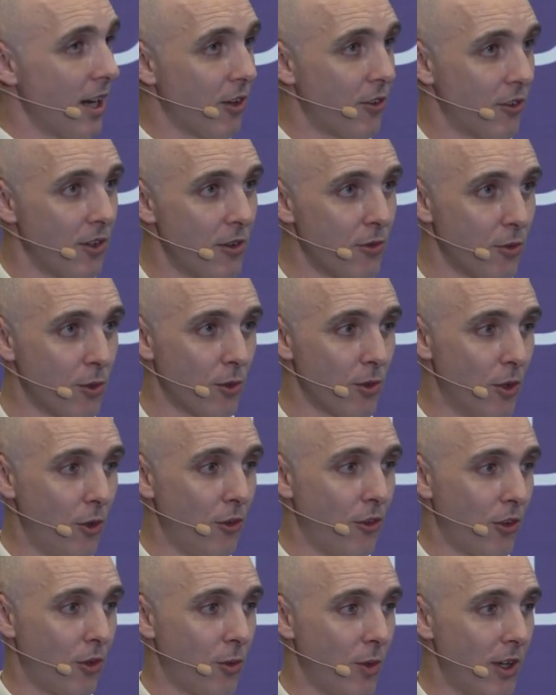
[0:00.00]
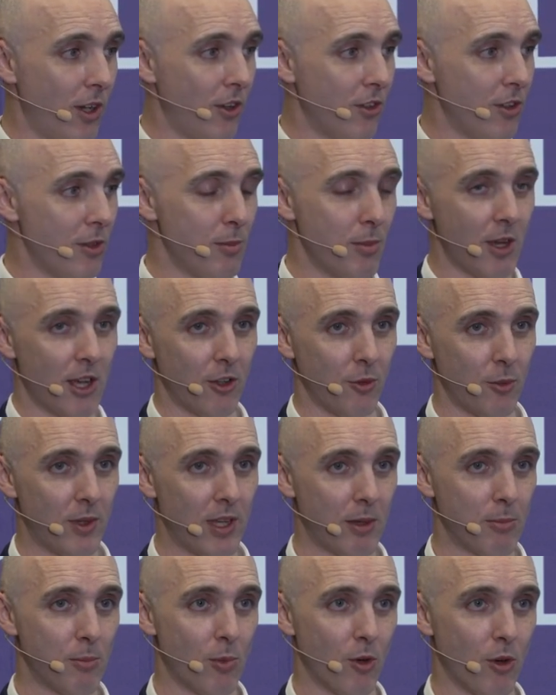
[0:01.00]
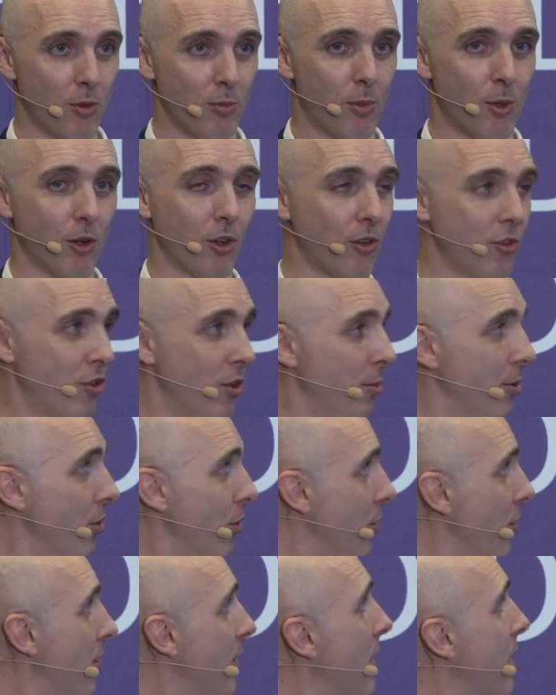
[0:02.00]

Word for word: our software grows in quality as we get more and more contributors